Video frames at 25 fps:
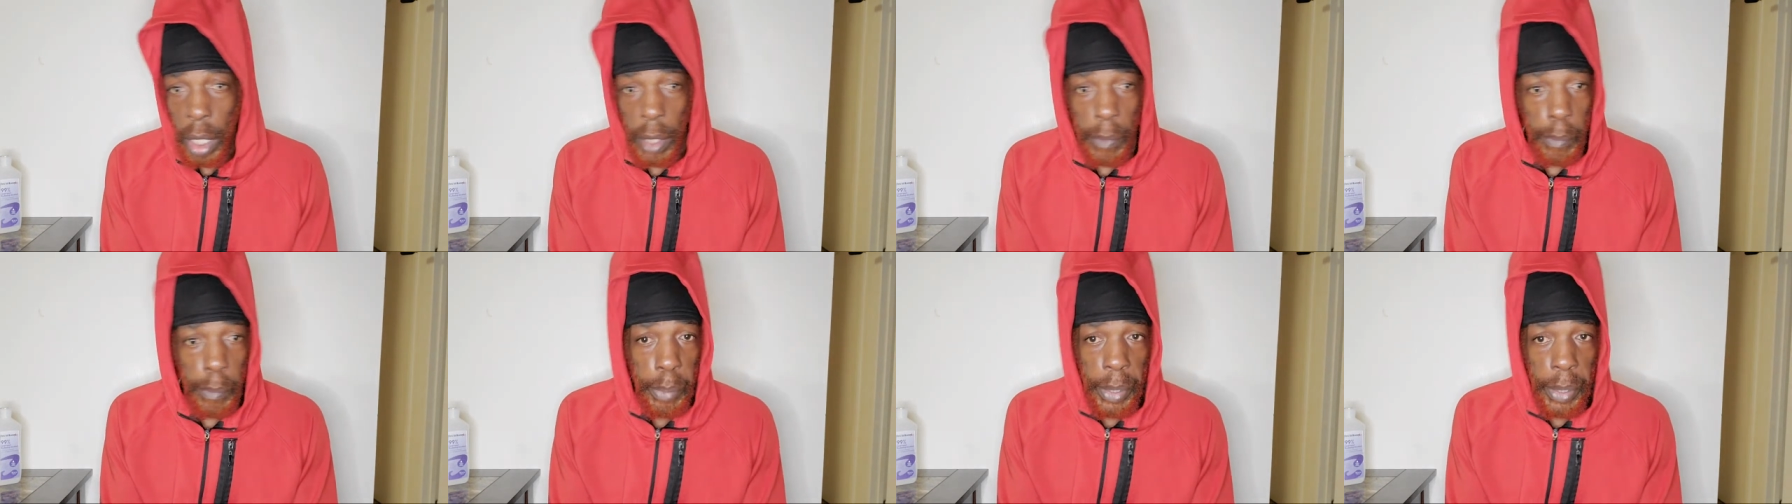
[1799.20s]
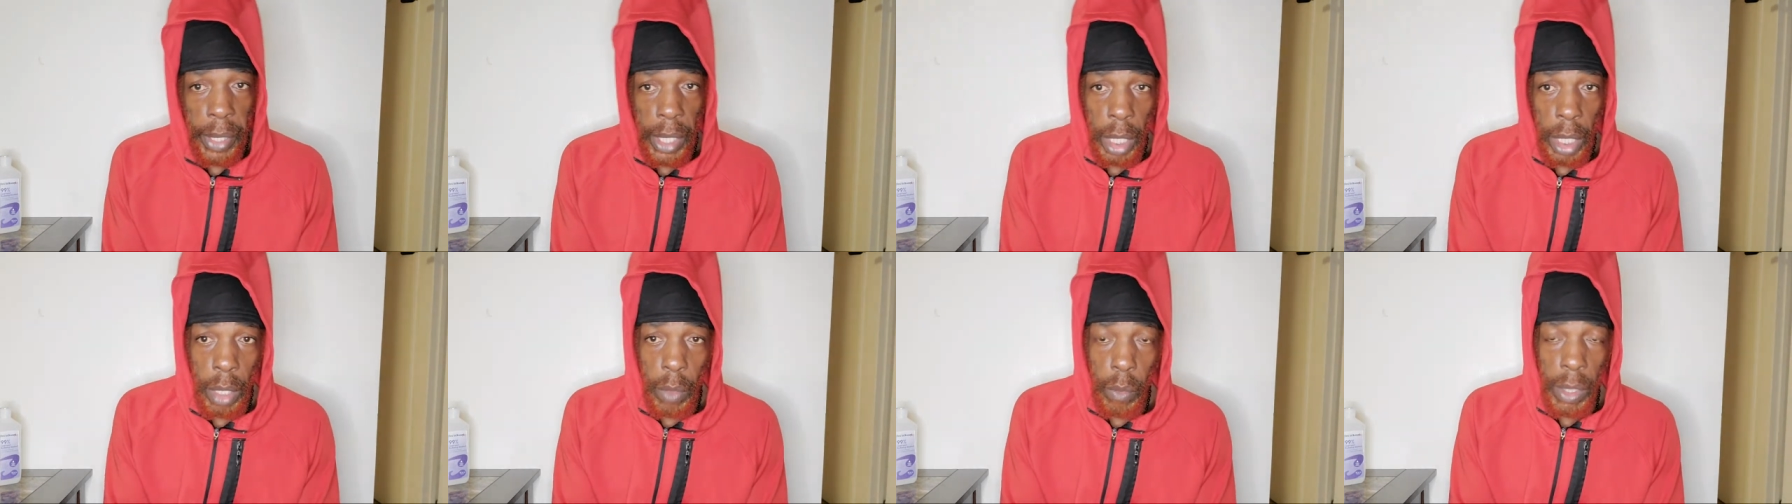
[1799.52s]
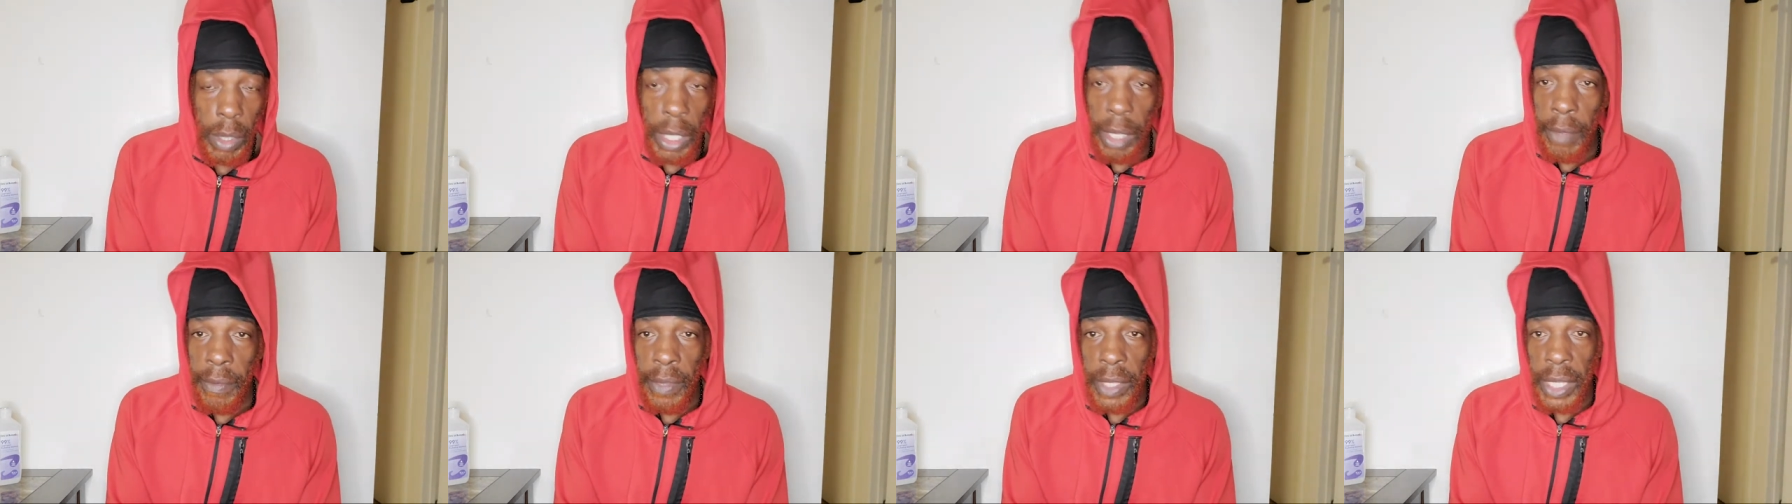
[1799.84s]
pig,
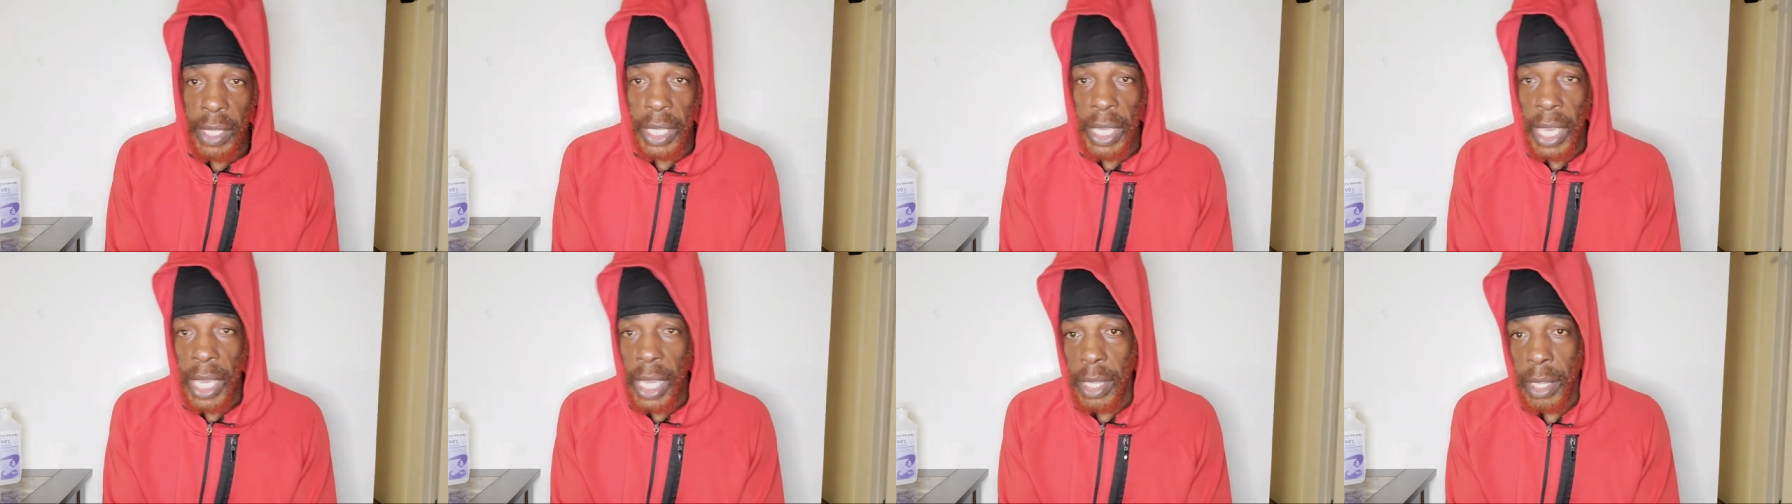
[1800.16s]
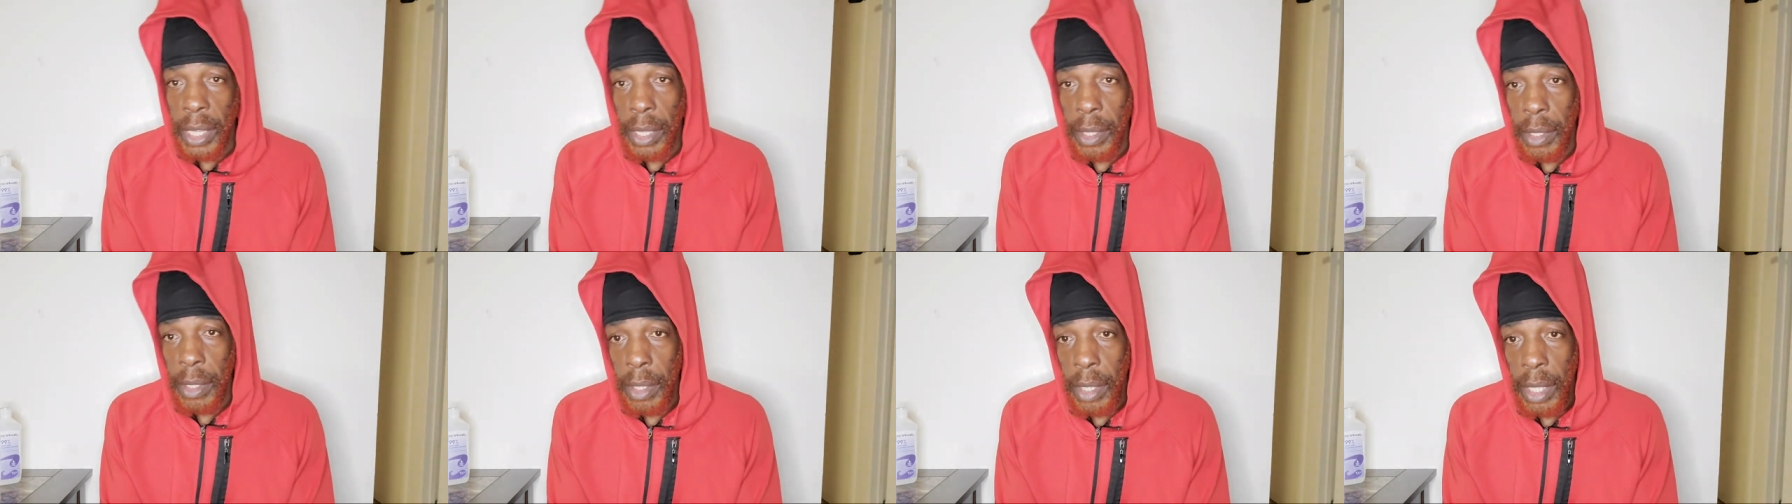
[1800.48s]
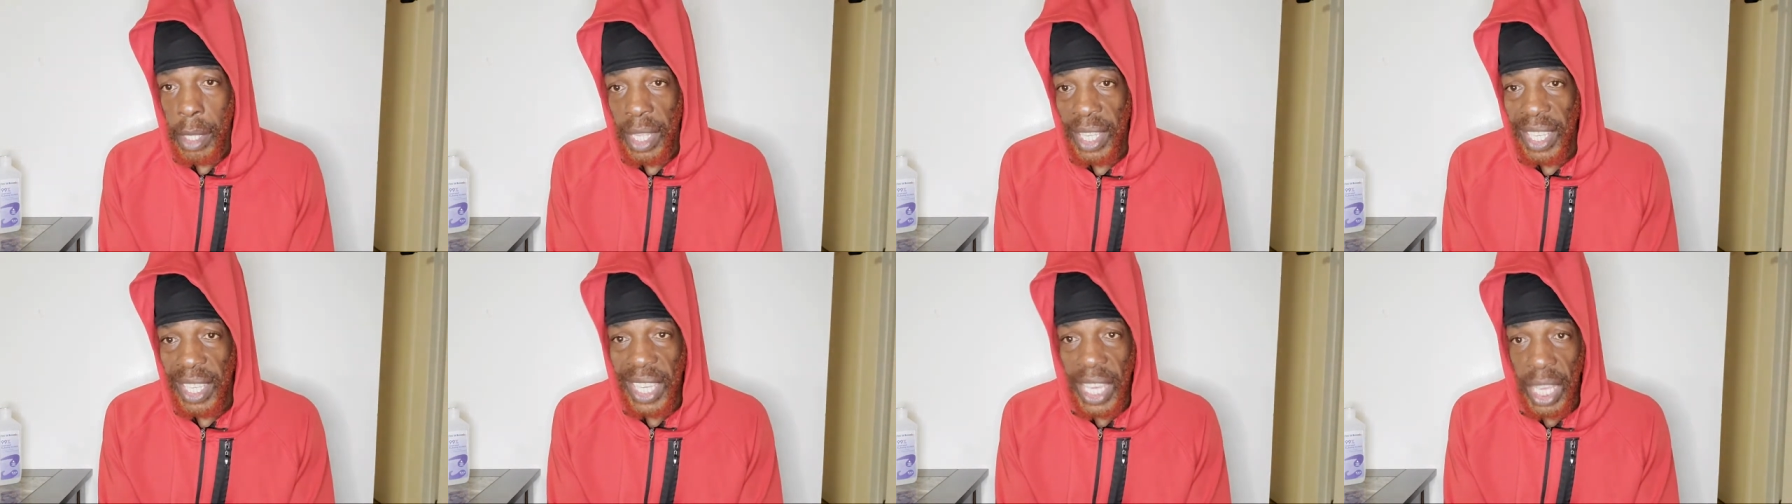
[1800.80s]
whatever they get,
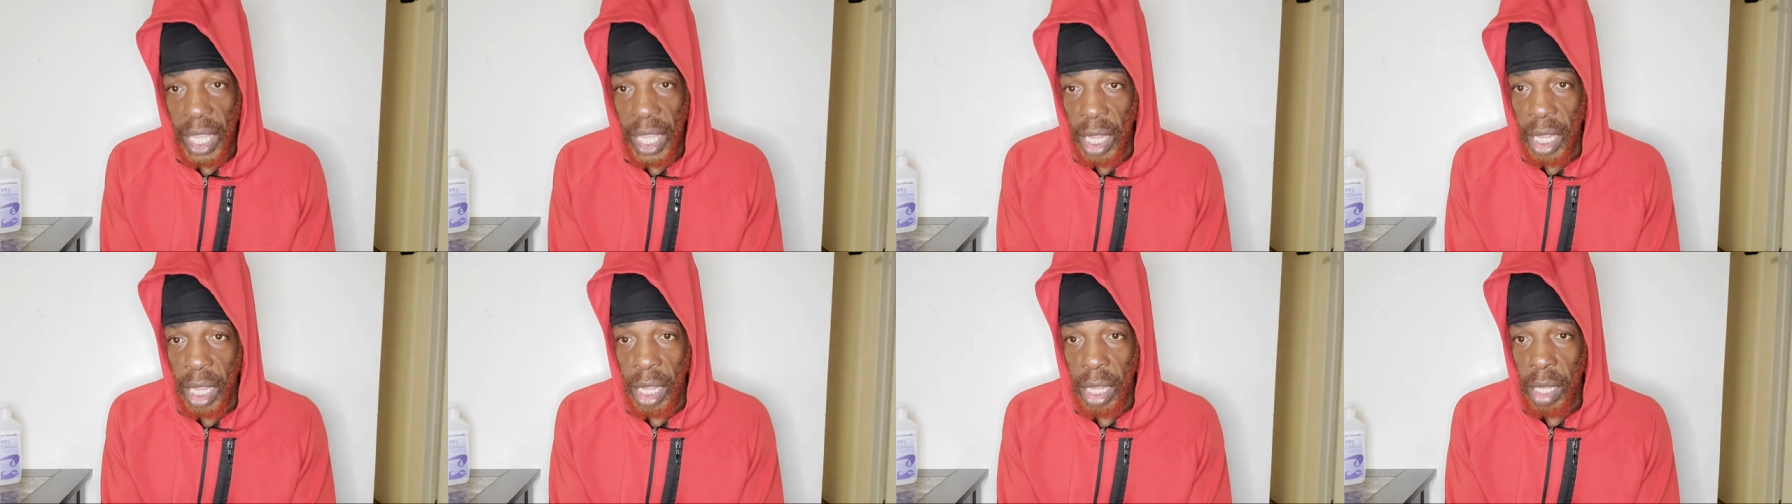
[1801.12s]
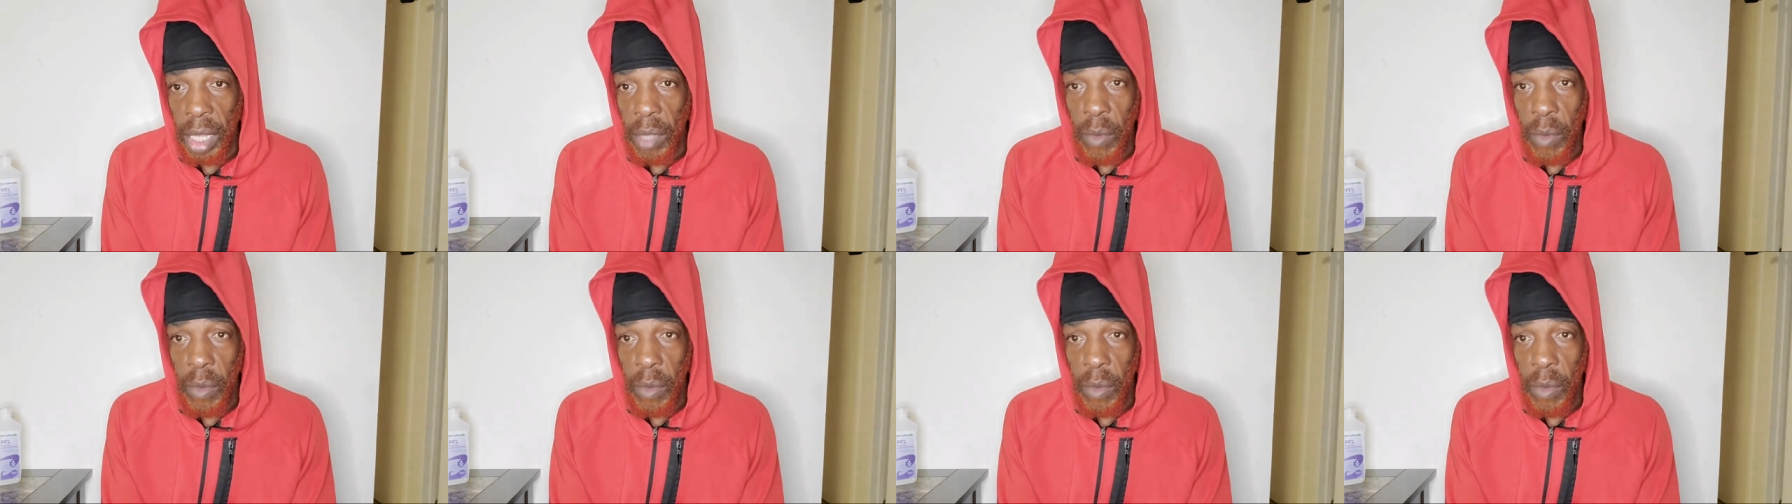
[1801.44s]
kill